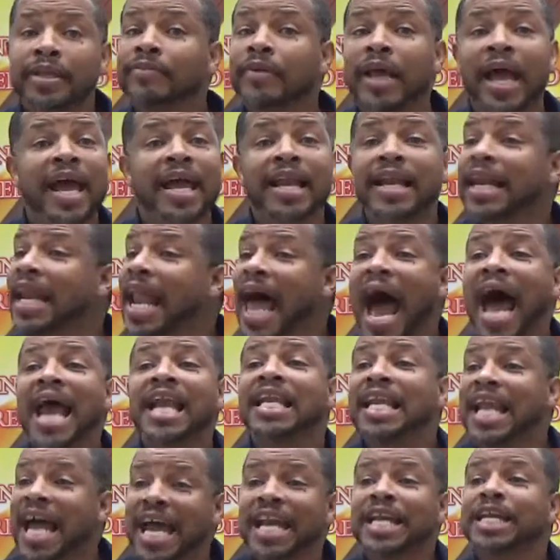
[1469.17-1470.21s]
and not
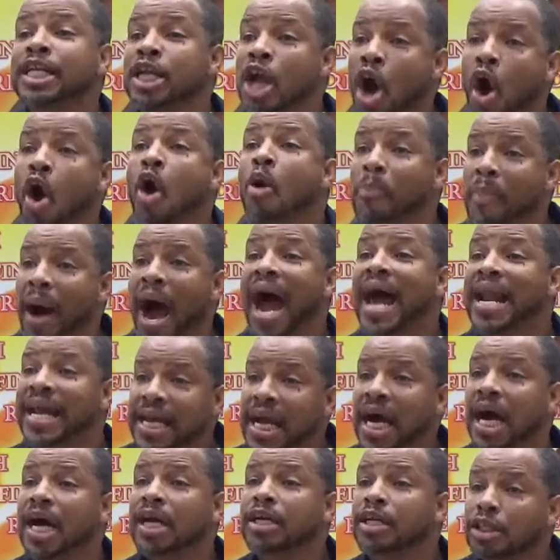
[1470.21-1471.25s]
let nobody
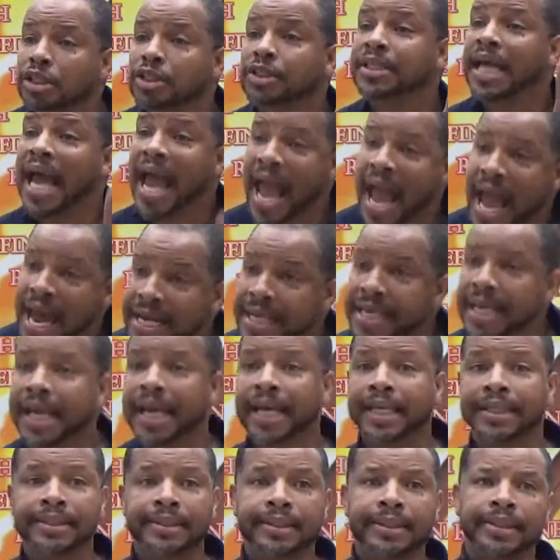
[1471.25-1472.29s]
understand
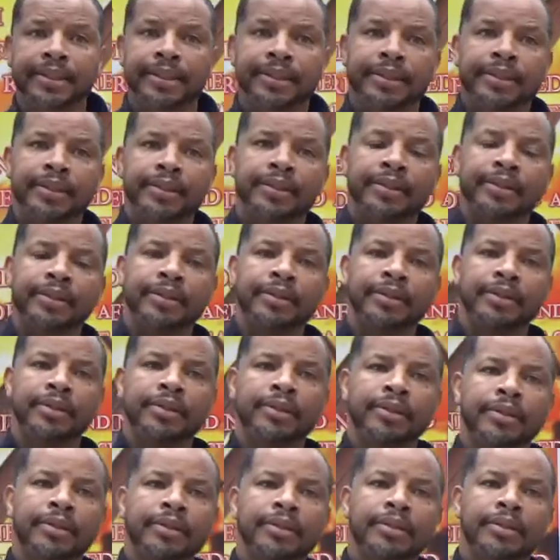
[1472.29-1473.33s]
it?
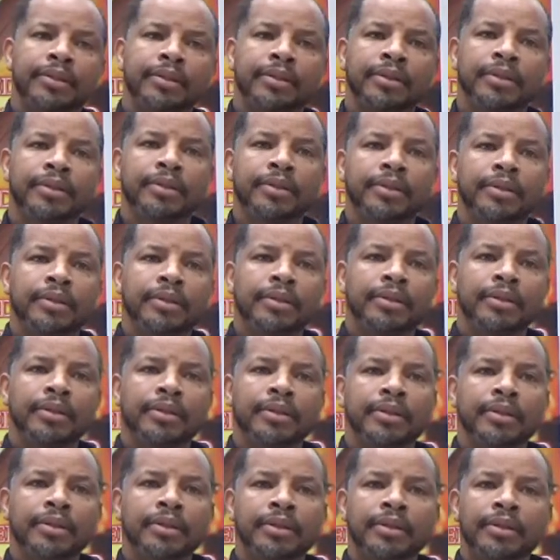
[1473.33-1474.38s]
Mm.
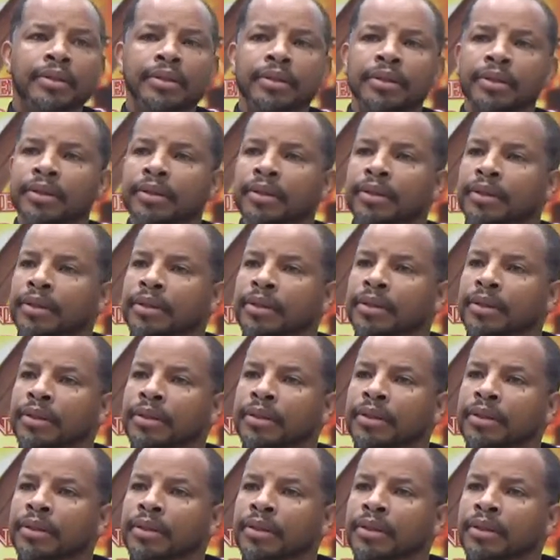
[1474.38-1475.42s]
Come on.
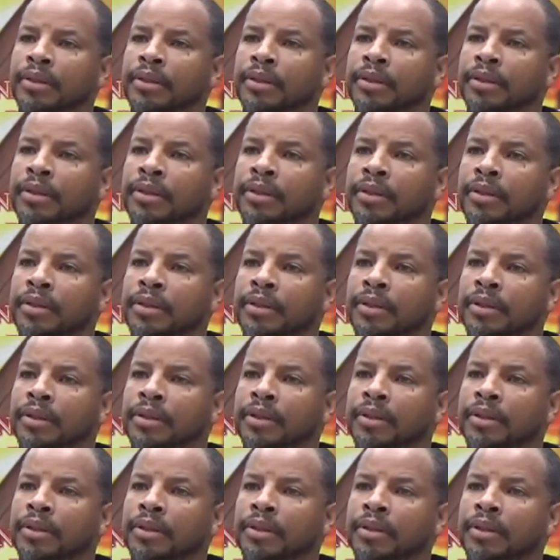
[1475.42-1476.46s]

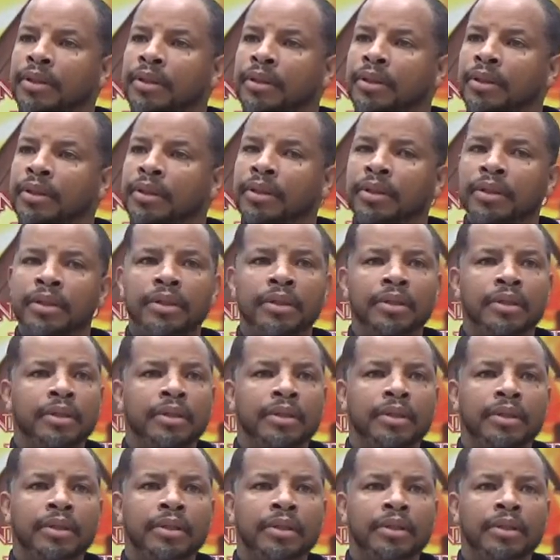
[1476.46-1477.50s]
That's
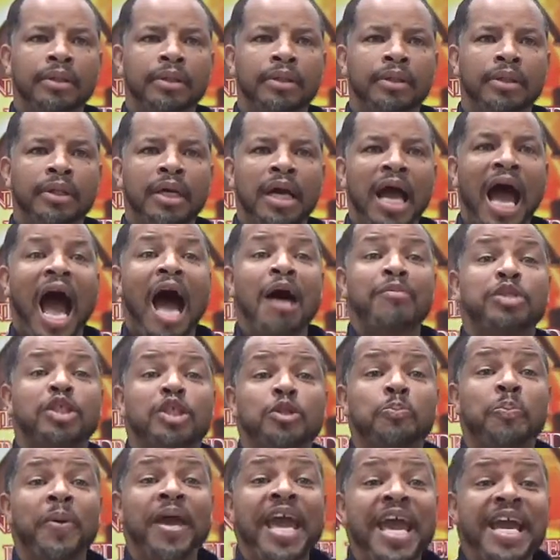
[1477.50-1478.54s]
good. I'm
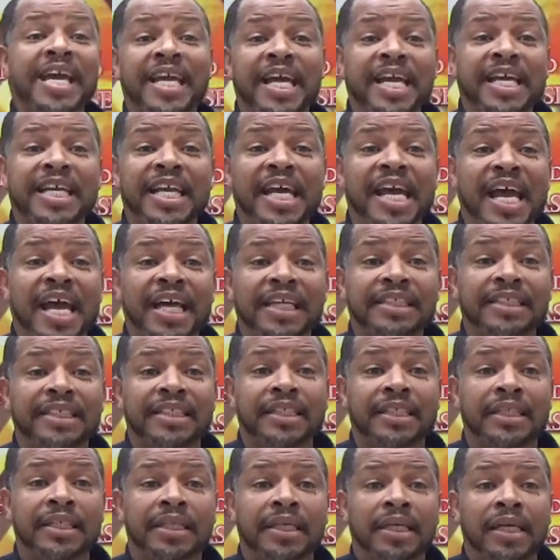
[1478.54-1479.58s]
speaking
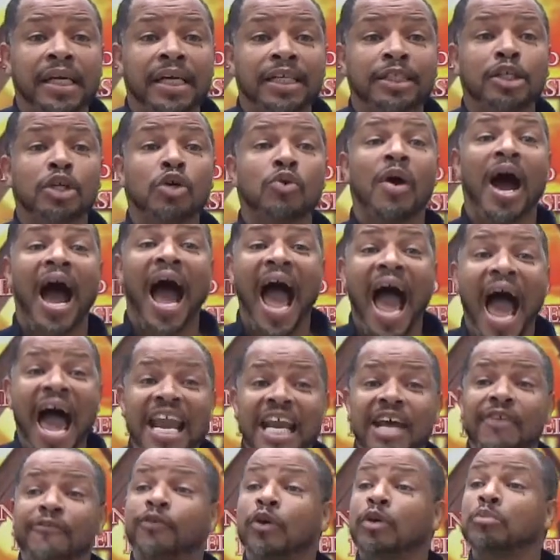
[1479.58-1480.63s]
it to
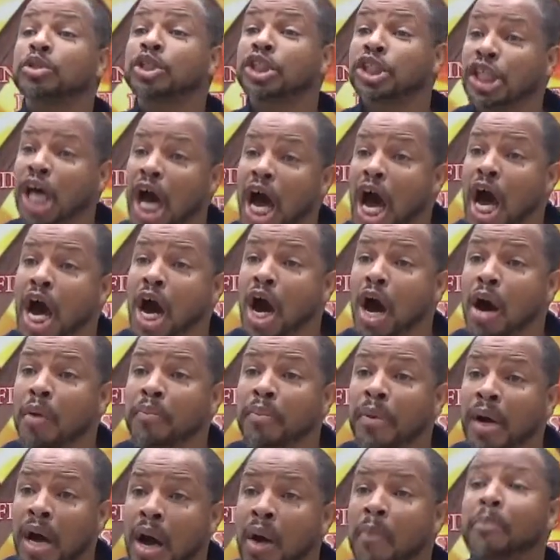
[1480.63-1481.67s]
hide it from
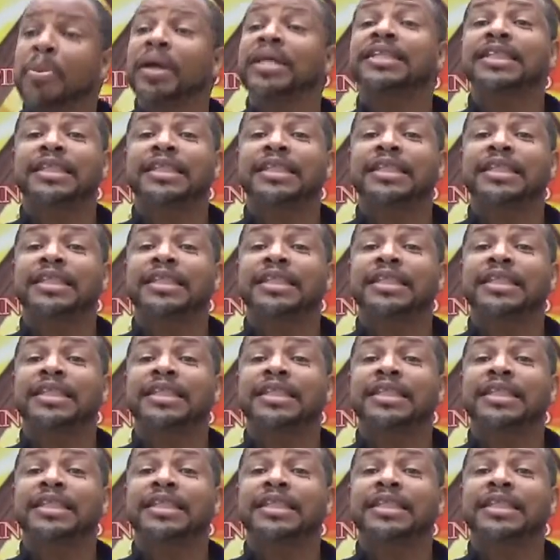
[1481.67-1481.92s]
some, but